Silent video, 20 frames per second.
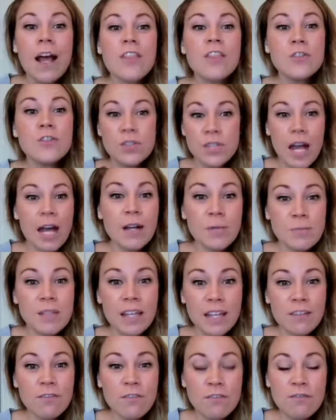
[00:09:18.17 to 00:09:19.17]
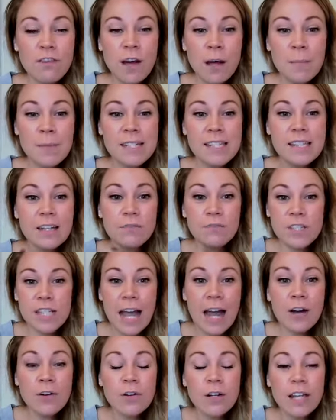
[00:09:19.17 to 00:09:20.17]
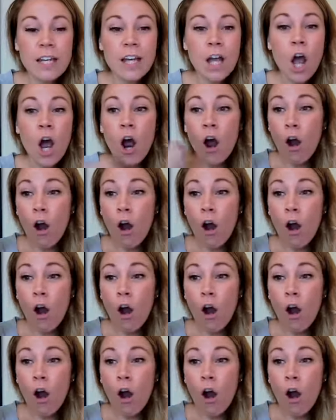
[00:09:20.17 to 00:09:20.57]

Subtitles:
There's times I even find myself doubting